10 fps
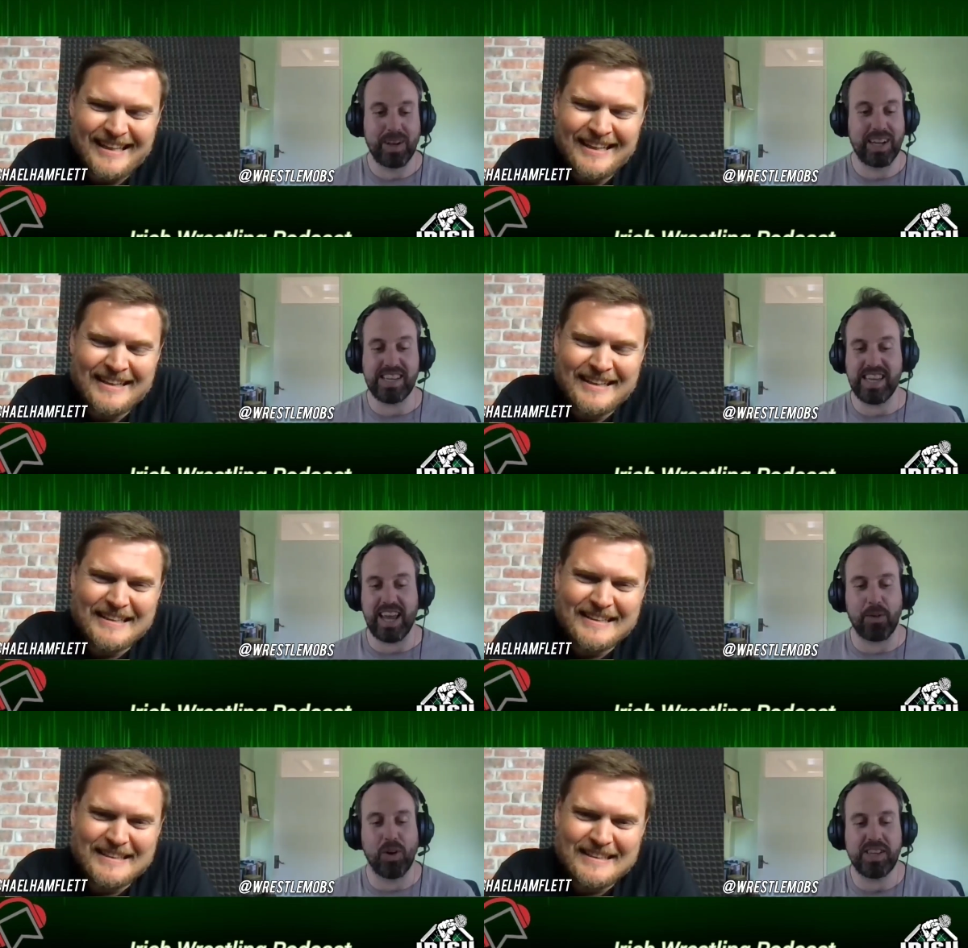Speaker 1: but listen, yeah,
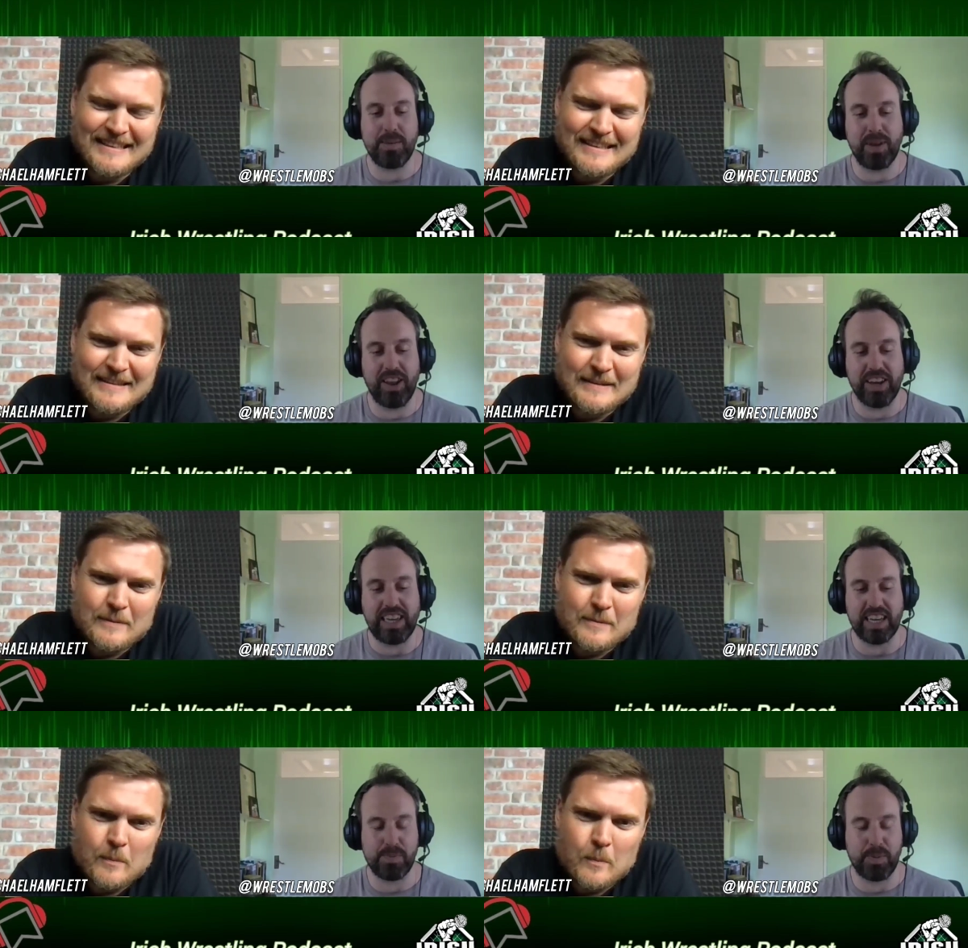like what's that been
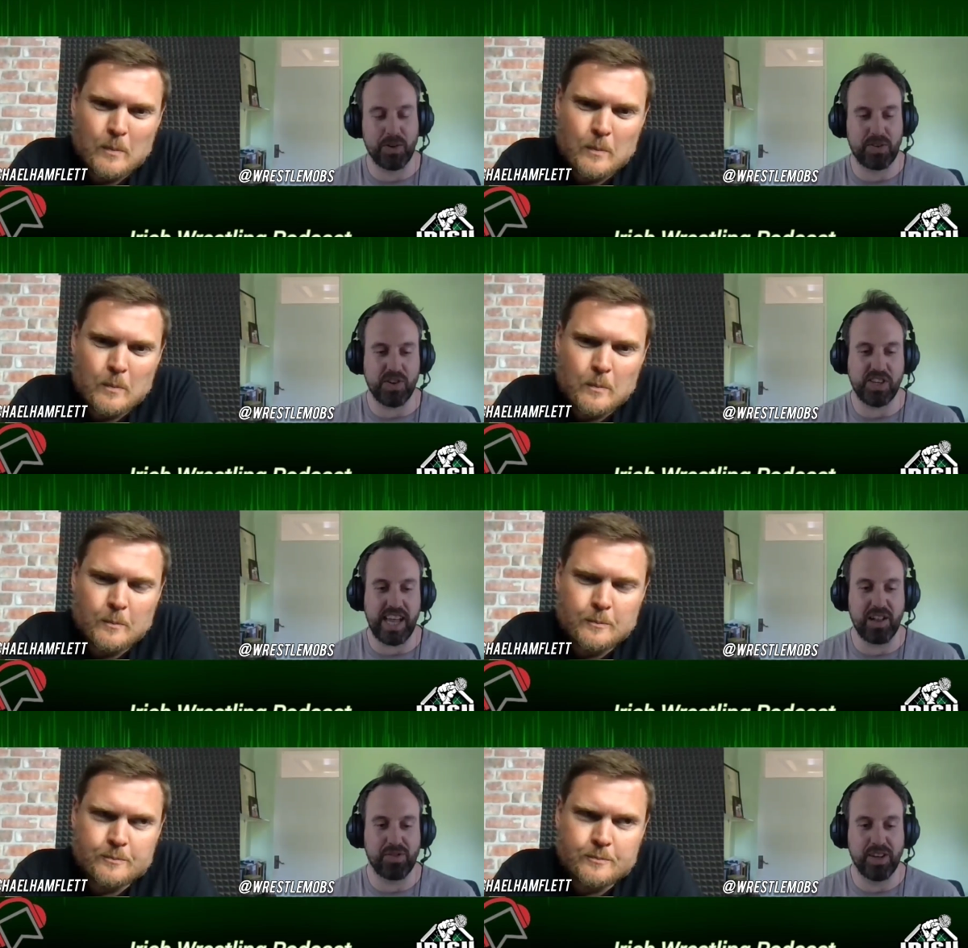like, I suppose, for
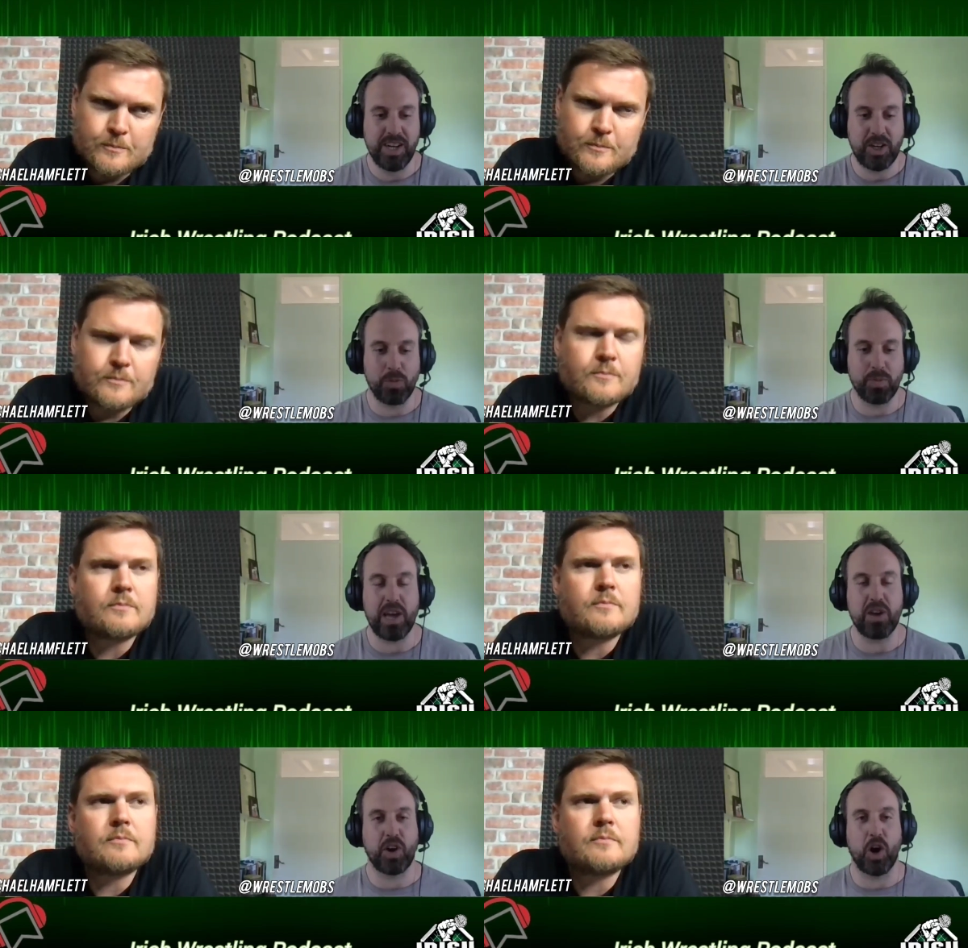yourself coming
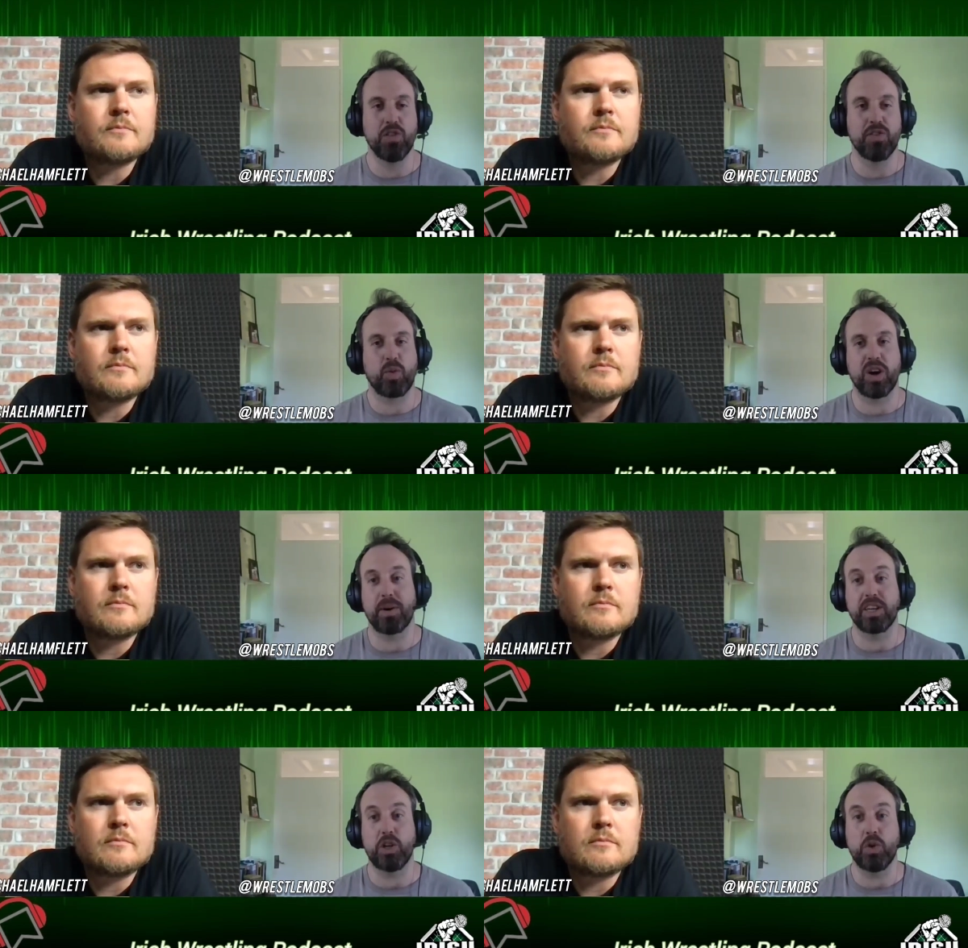out of COVID,
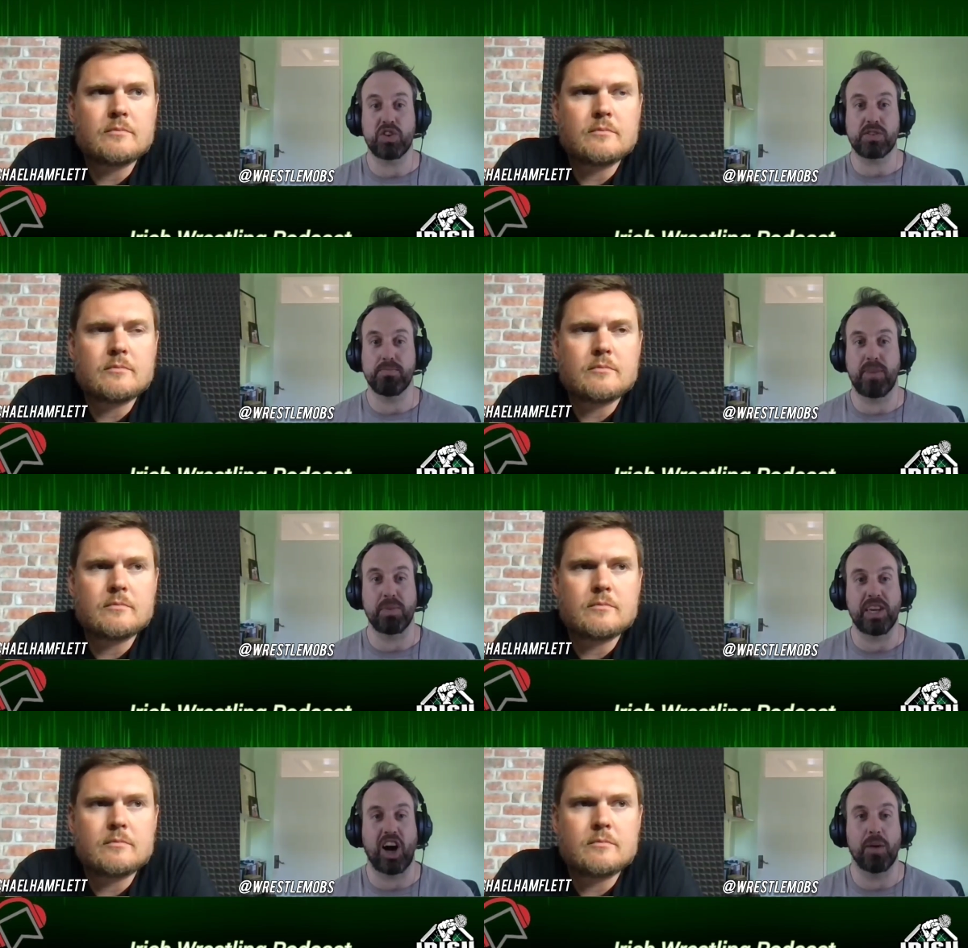whereby you just might
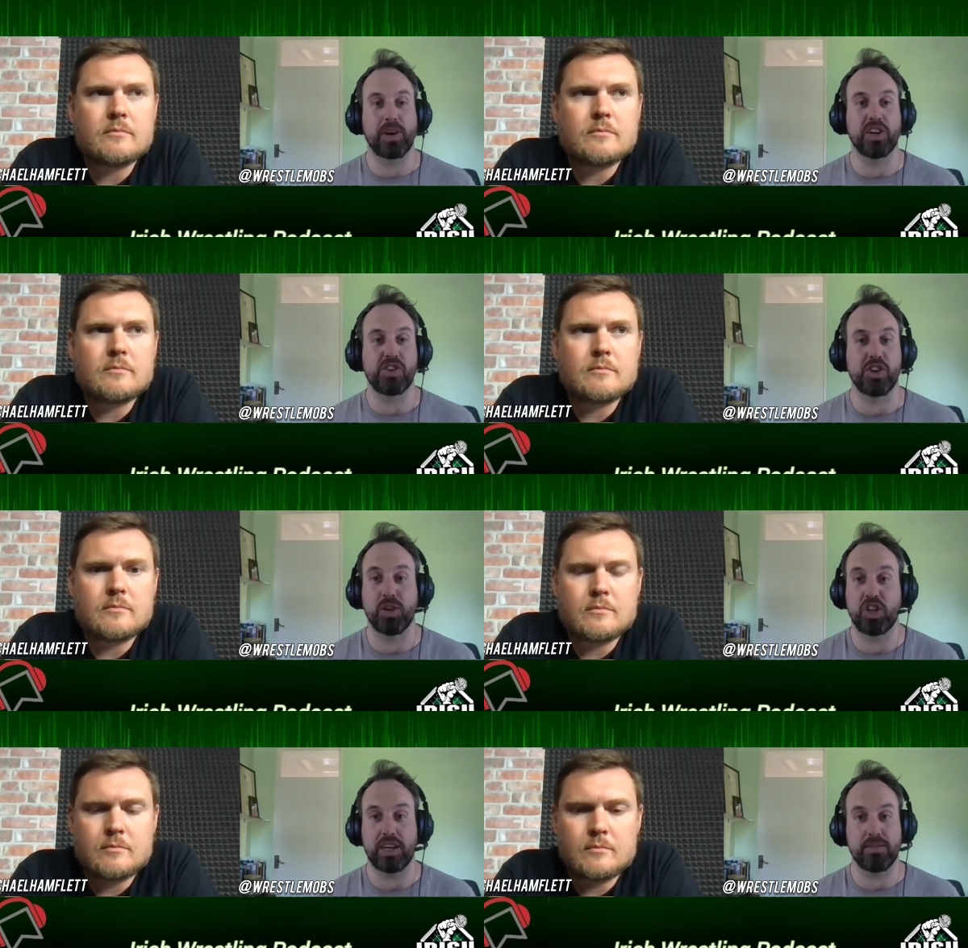be hopping on Zoom
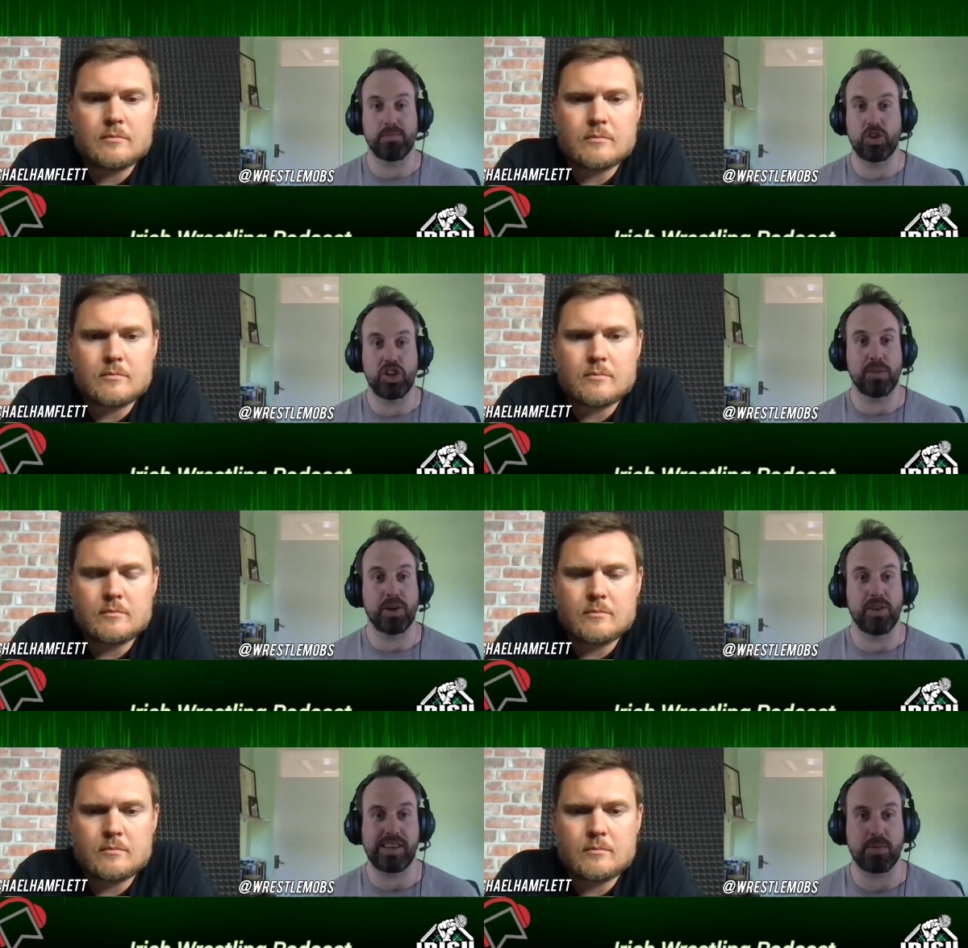and chatting shit
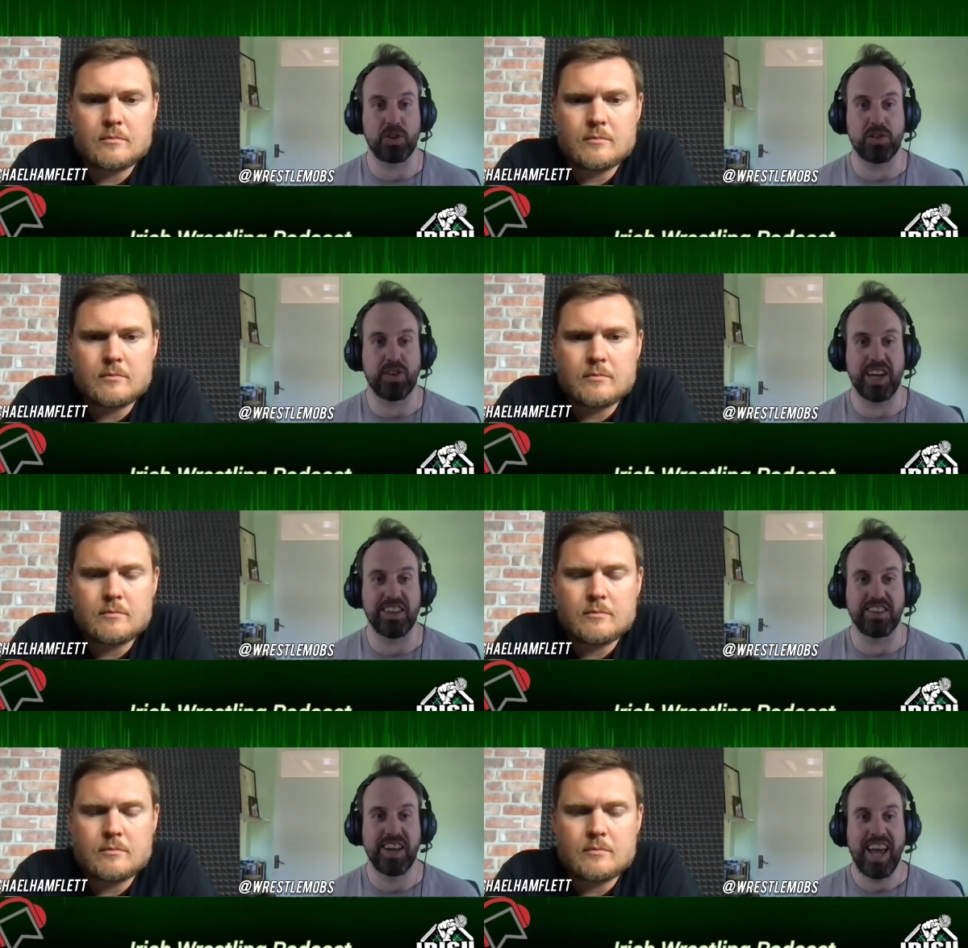about wrestling with your
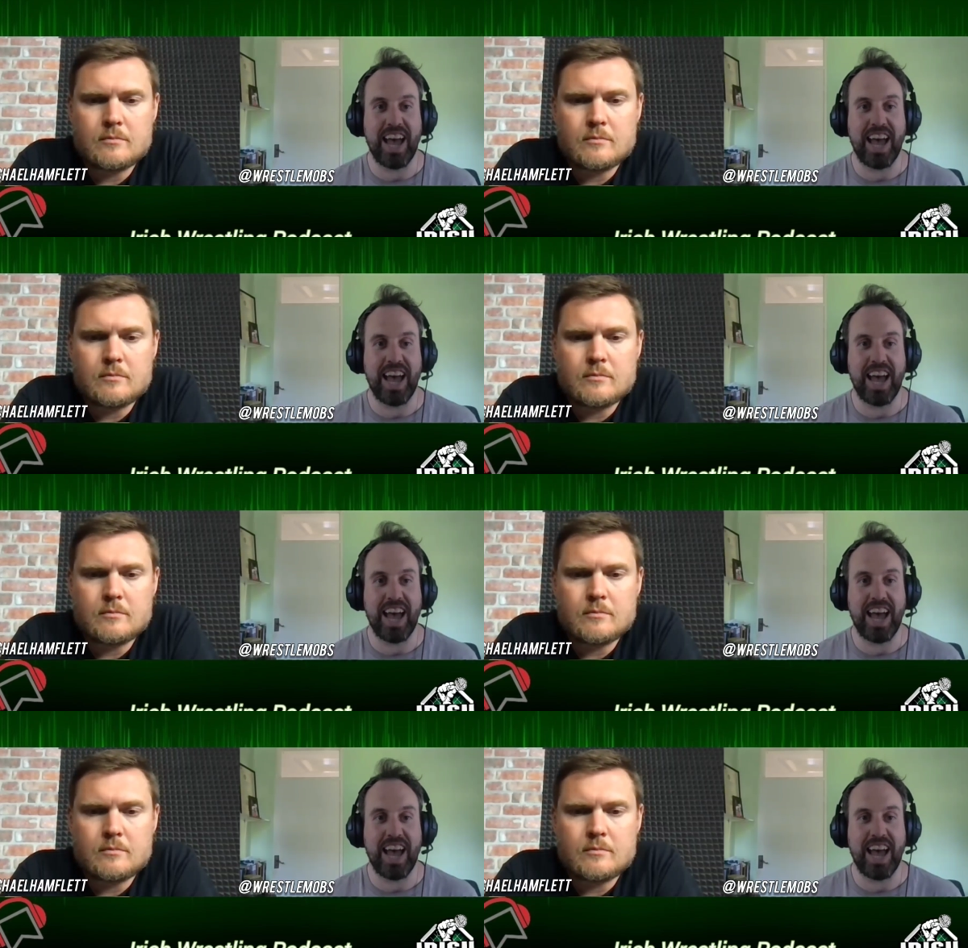friends,